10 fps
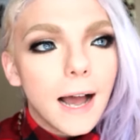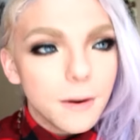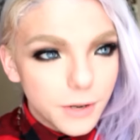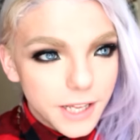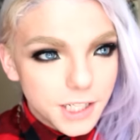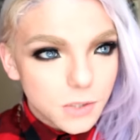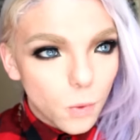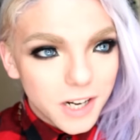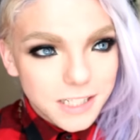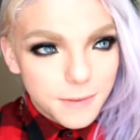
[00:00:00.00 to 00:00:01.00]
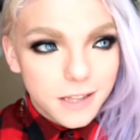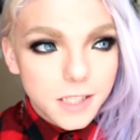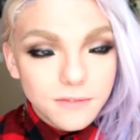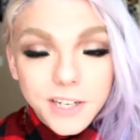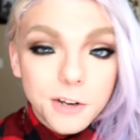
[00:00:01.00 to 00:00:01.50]
I really just wanted to make
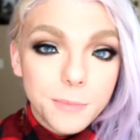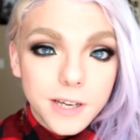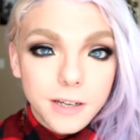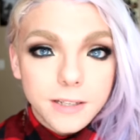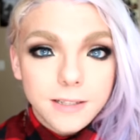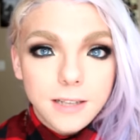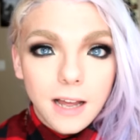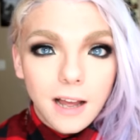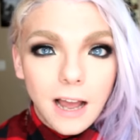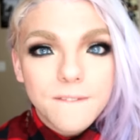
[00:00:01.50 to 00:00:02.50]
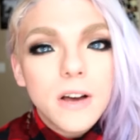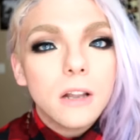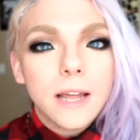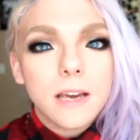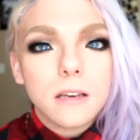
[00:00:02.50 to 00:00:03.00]
this video because I
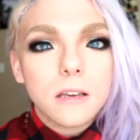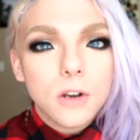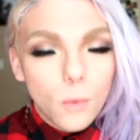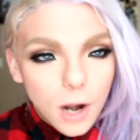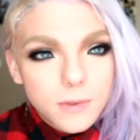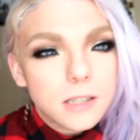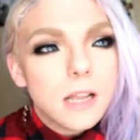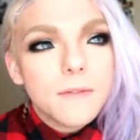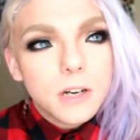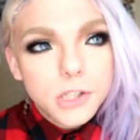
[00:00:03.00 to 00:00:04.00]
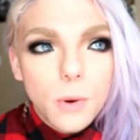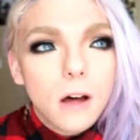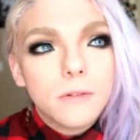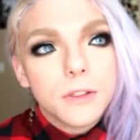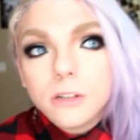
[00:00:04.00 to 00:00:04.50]
felt like, you know, when I was 11 and
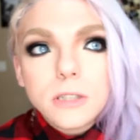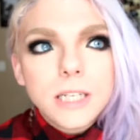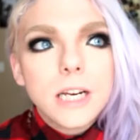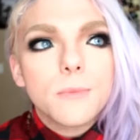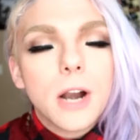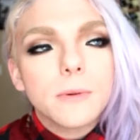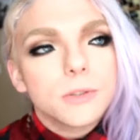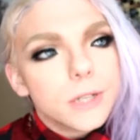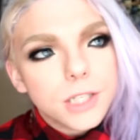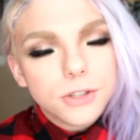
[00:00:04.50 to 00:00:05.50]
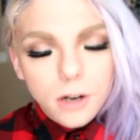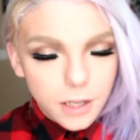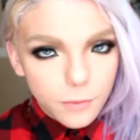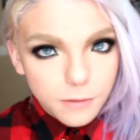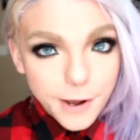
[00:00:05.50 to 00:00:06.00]
12 and 13, when I was really
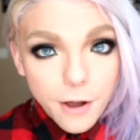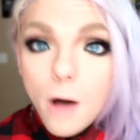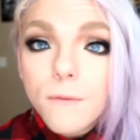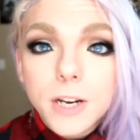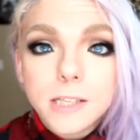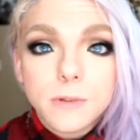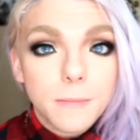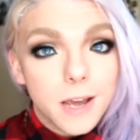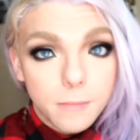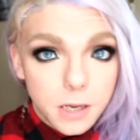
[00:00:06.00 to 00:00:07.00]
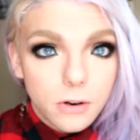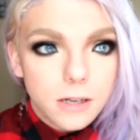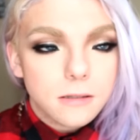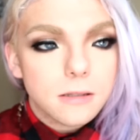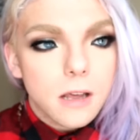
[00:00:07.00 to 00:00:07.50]
struggling with my confidence, with my
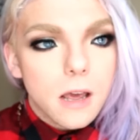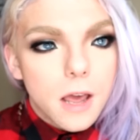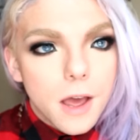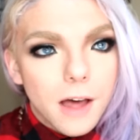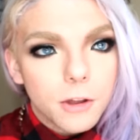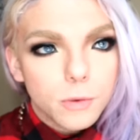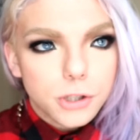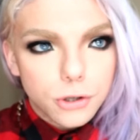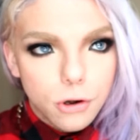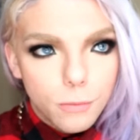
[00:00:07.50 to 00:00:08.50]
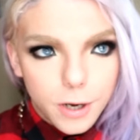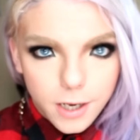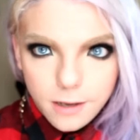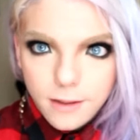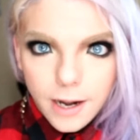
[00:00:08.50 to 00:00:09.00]
appearance, there was
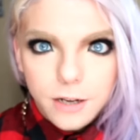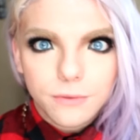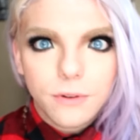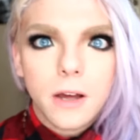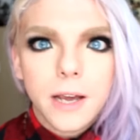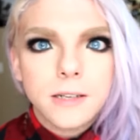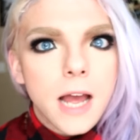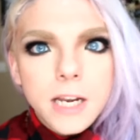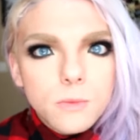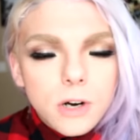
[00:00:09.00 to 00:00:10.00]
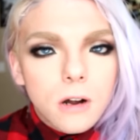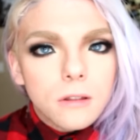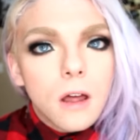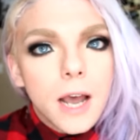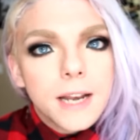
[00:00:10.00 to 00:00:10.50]
nobody that I could find anywhere
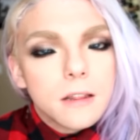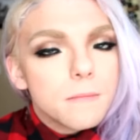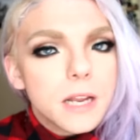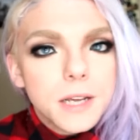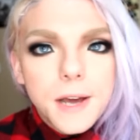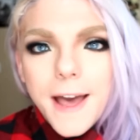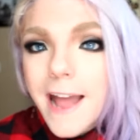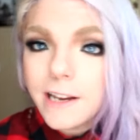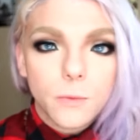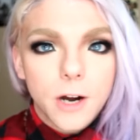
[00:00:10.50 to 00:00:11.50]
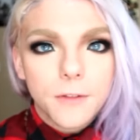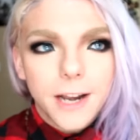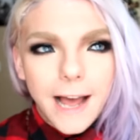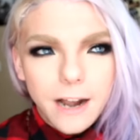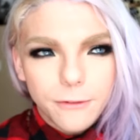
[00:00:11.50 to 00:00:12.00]
online, in the media, anywhere
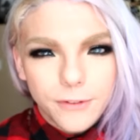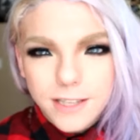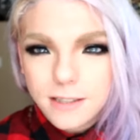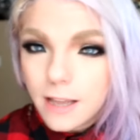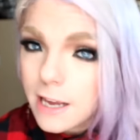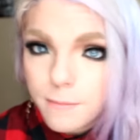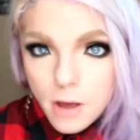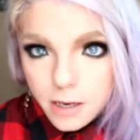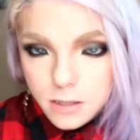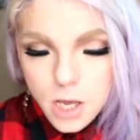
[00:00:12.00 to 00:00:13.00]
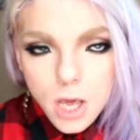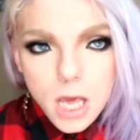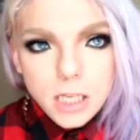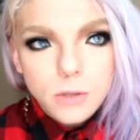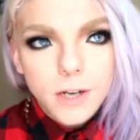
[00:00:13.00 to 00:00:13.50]
that had a face like mine.
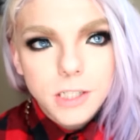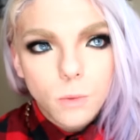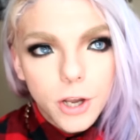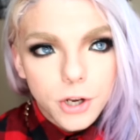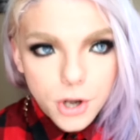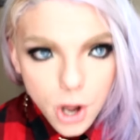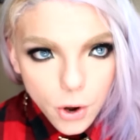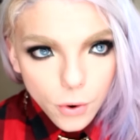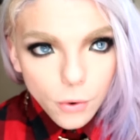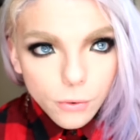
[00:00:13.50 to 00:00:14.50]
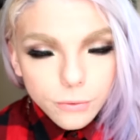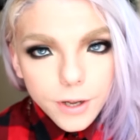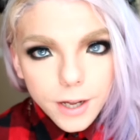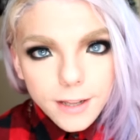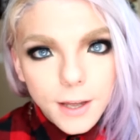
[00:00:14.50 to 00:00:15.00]
So I just want you to know
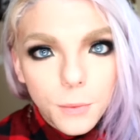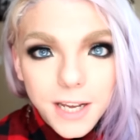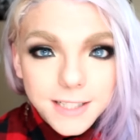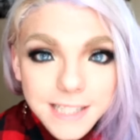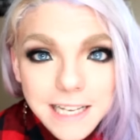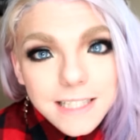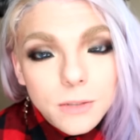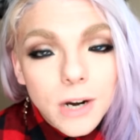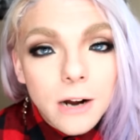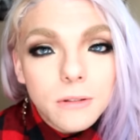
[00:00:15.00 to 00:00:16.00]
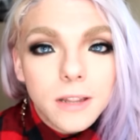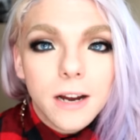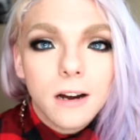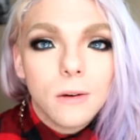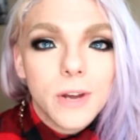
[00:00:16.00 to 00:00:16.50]
that we exist, we're out
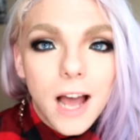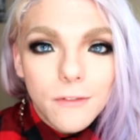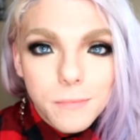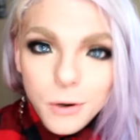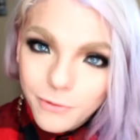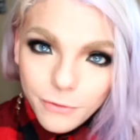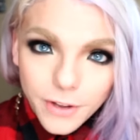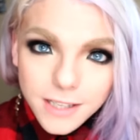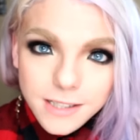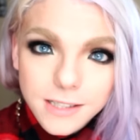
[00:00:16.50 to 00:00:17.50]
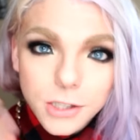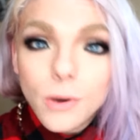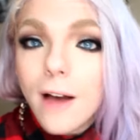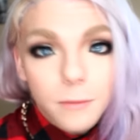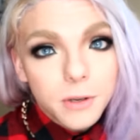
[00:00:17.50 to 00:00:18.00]
there, we have beautiful faces,
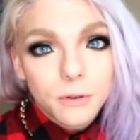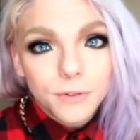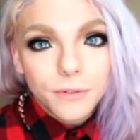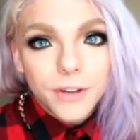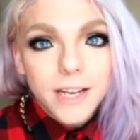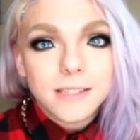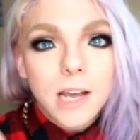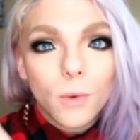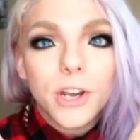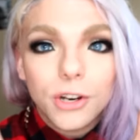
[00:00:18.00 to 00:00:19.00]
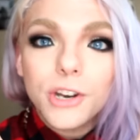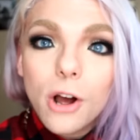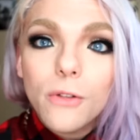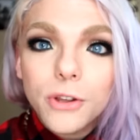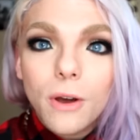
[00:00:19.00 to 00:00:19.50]
you have a beautiful face, I want you to
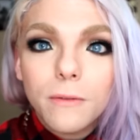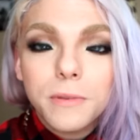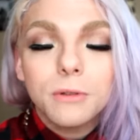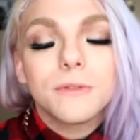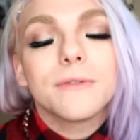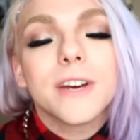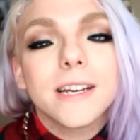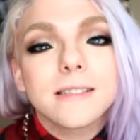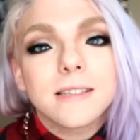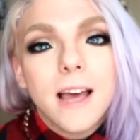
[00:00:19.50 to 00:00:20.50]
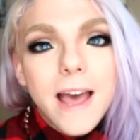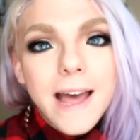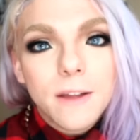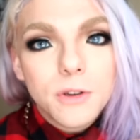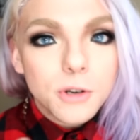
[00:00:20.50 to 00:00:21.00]
know that you have a beautiful face,
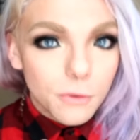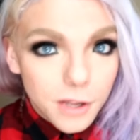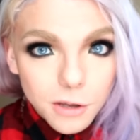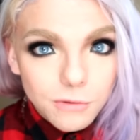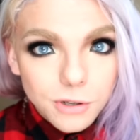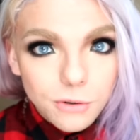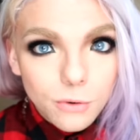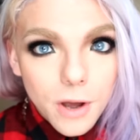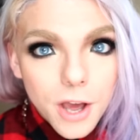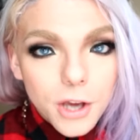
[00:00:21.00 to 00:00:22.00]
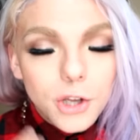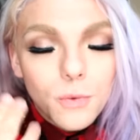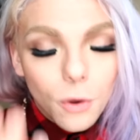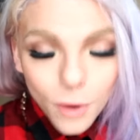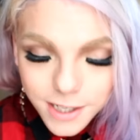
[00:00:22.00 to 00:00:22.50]
and if you don't think you do, you
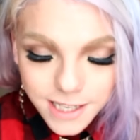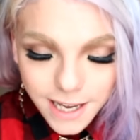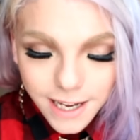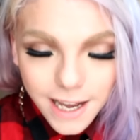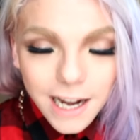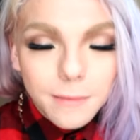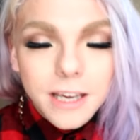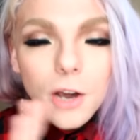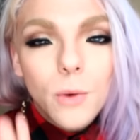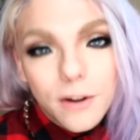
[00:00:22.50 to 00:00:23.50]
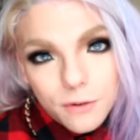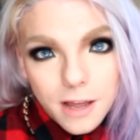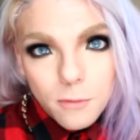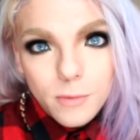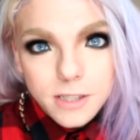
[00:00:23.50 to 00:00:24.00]
will one day, and I can't wait for
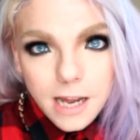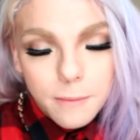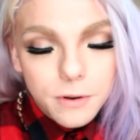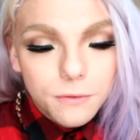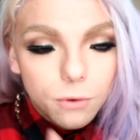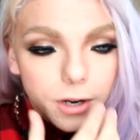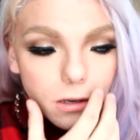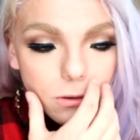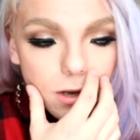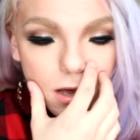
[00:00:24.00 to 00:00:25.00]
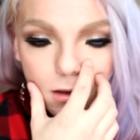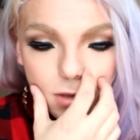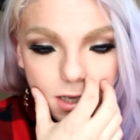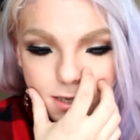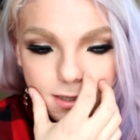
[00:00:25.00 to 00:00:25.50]
that moment to happen for you,
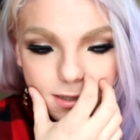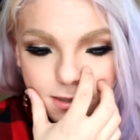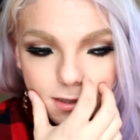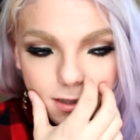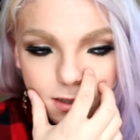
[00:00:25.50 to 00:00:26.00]
because